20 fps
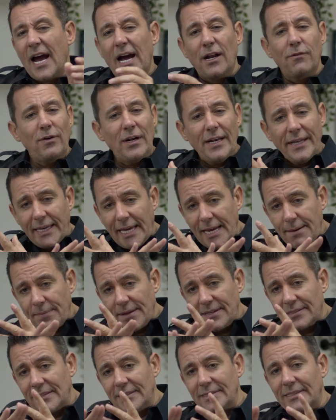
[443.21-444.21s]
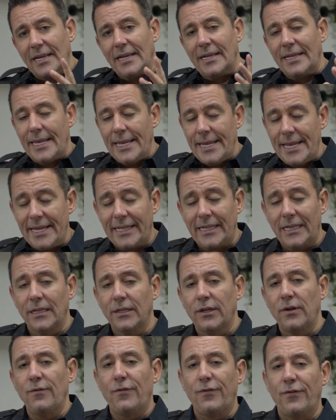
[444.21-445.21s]
and really keep this as little
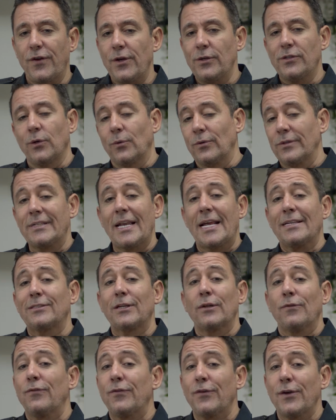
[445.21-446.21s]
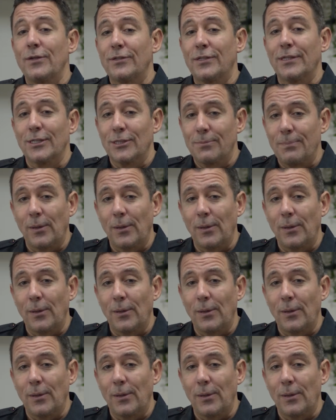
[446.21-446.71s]
confusing or as less confusing as